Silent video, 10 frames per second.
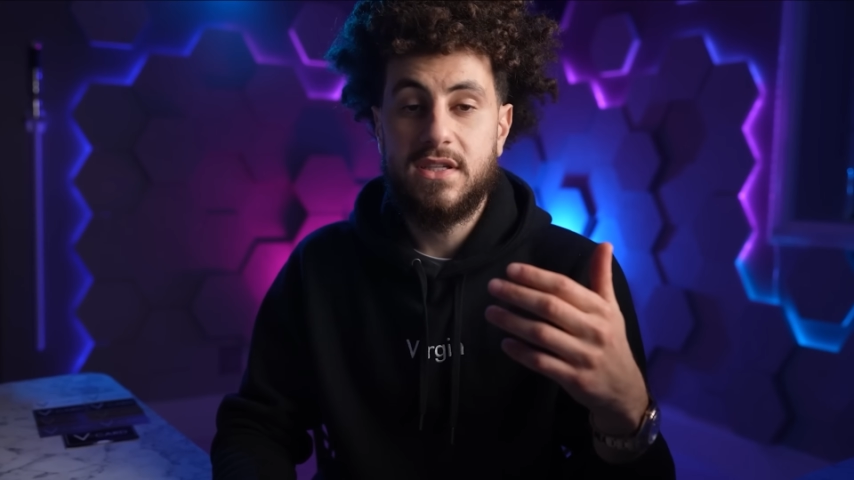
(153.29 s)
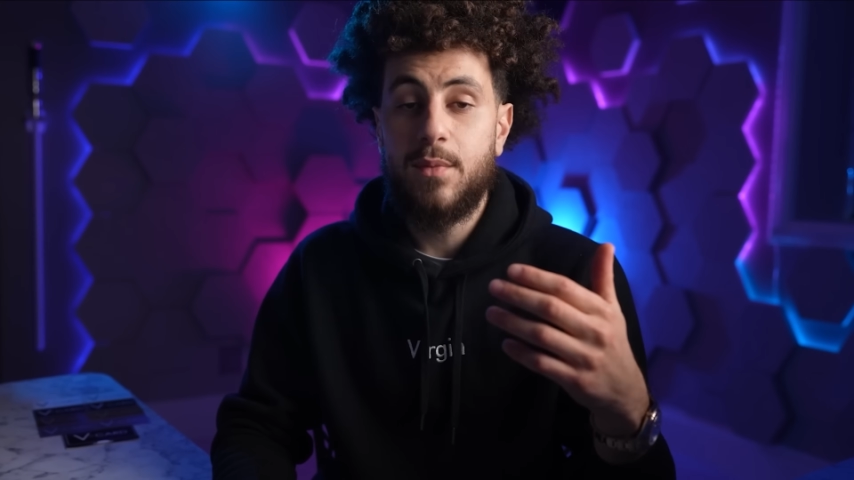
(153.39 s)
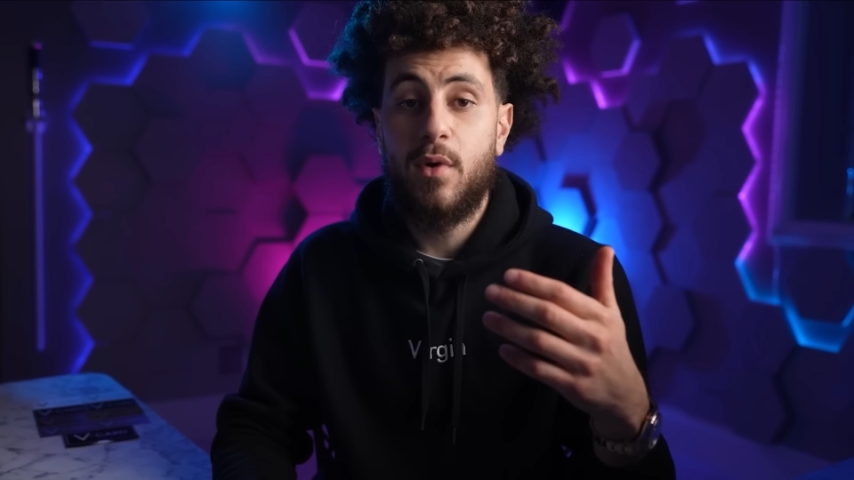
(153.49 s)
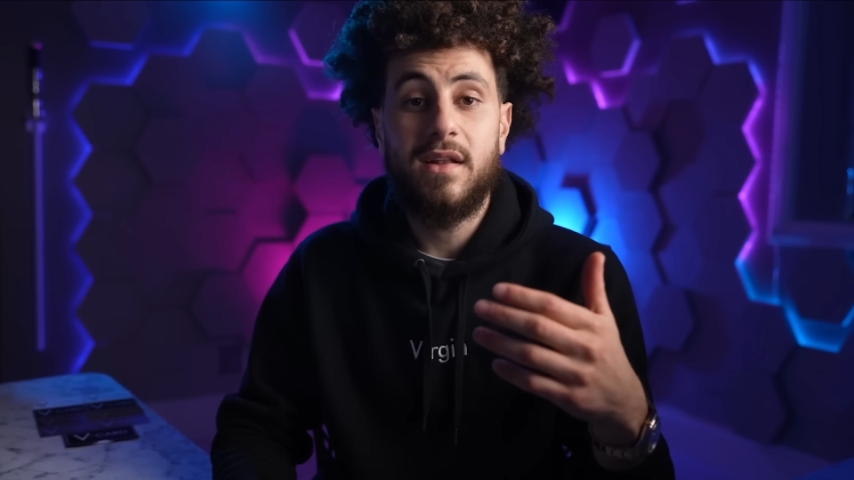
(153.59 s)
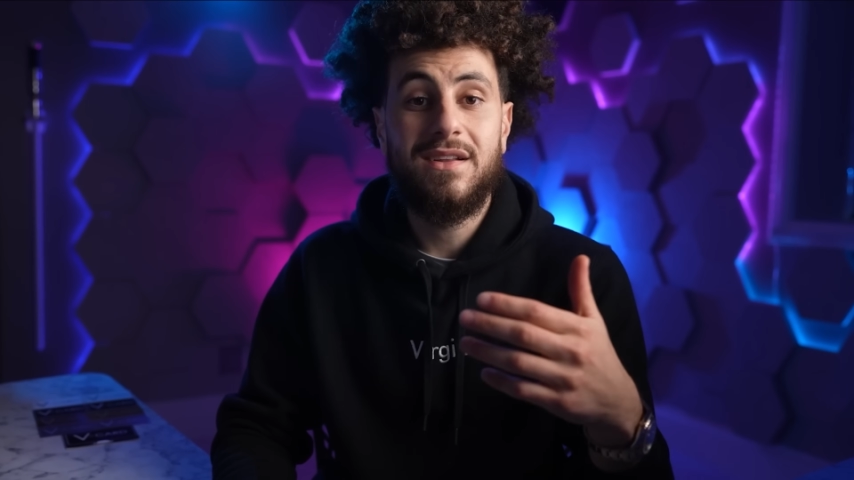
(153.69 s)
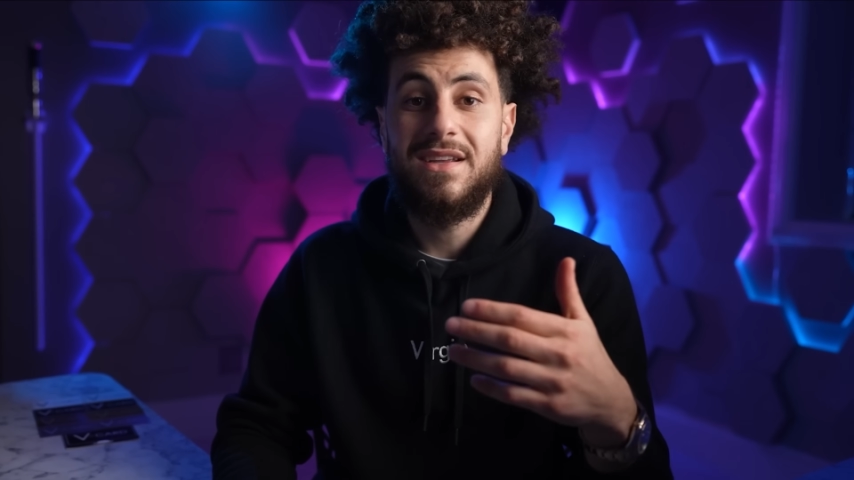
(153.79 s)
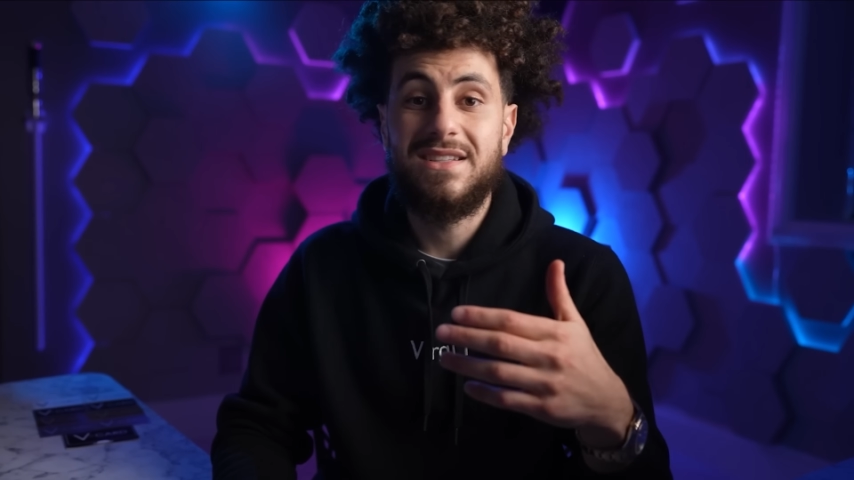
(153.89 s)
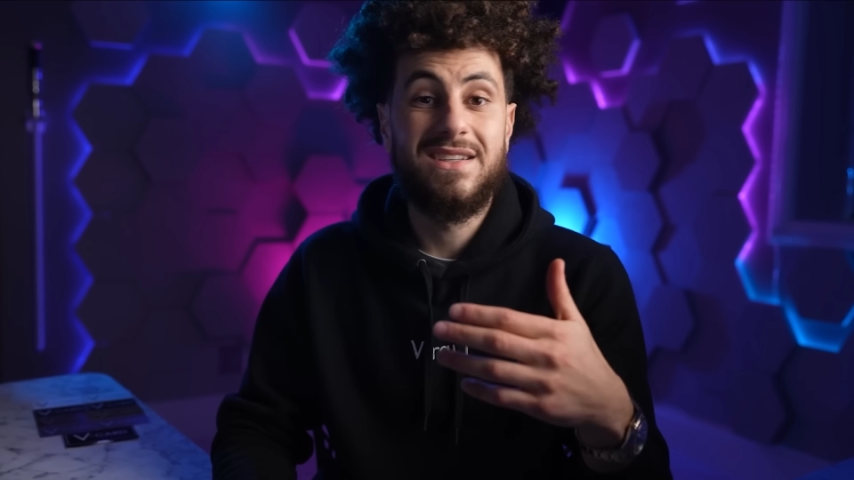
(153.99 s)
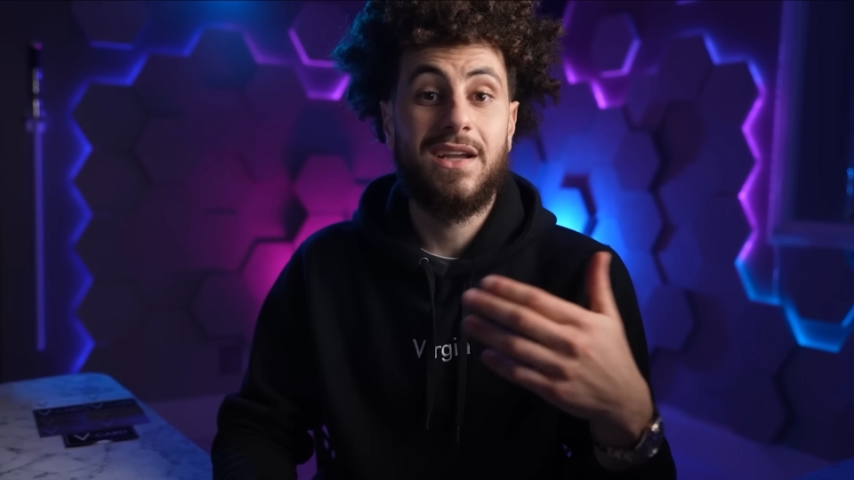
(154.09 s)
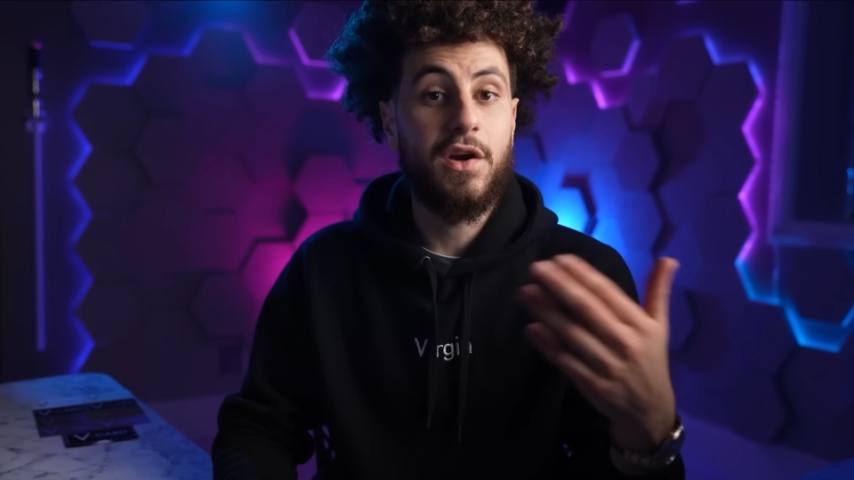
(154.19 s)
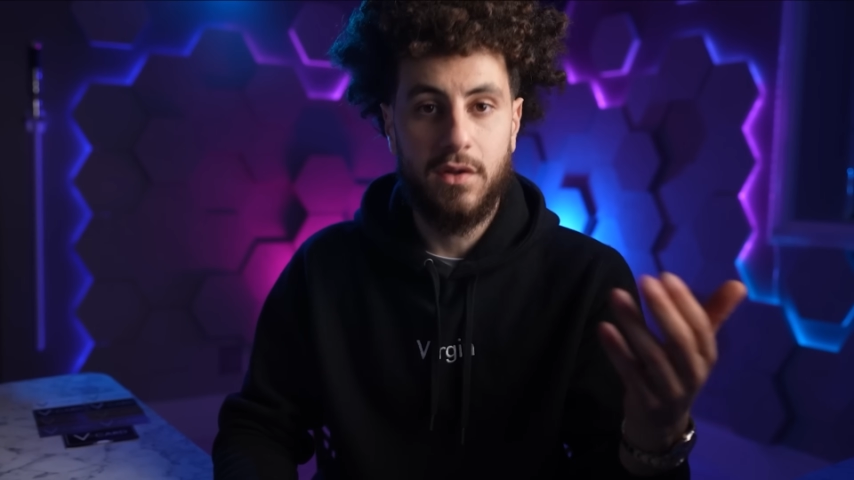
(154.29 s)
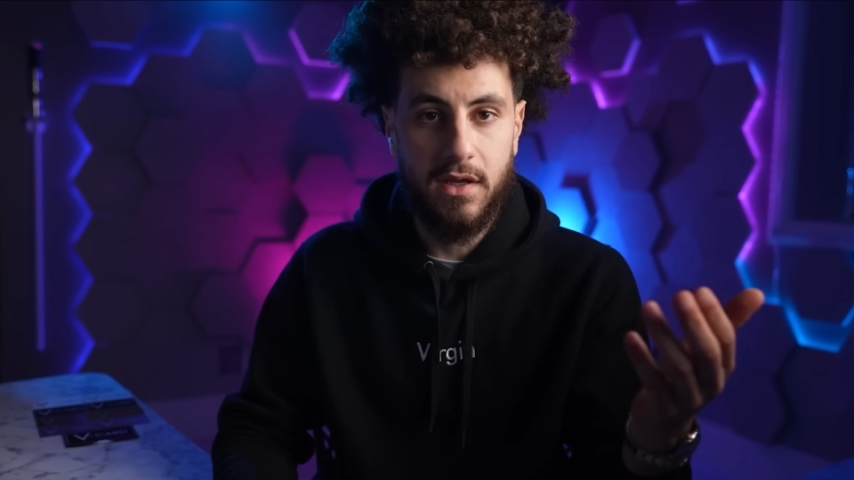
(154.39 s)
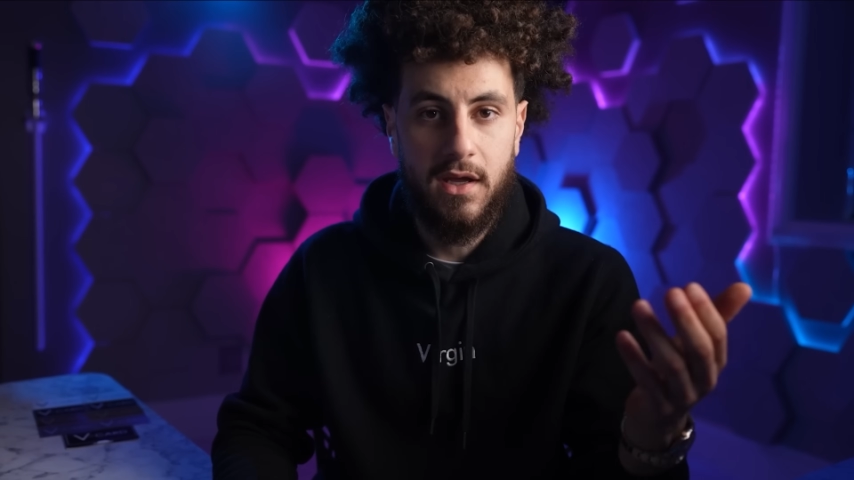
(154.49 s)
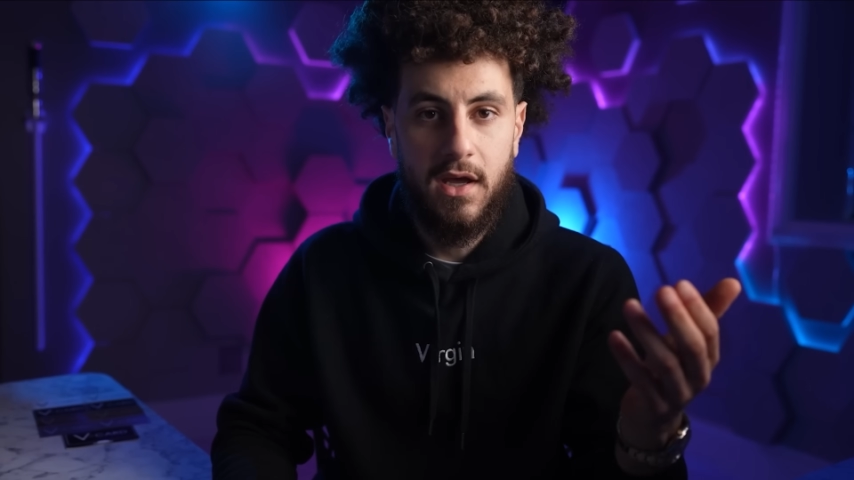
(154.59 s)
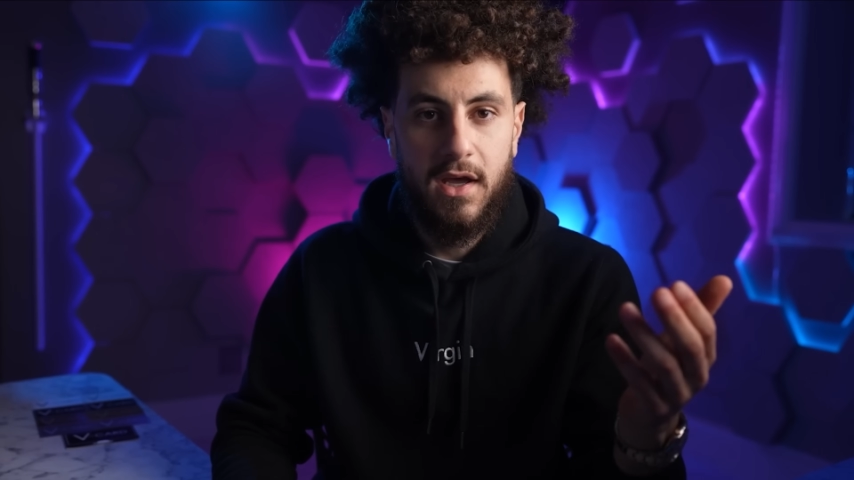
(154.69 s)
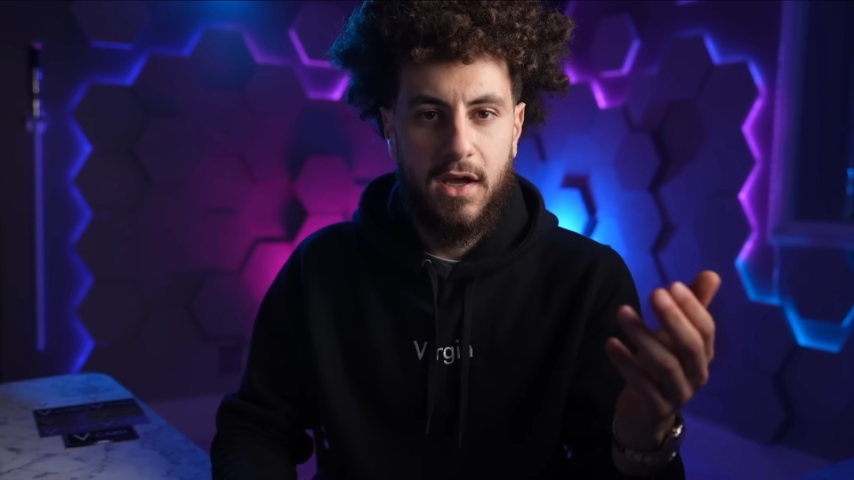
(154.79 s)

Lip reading: separate entities entirely.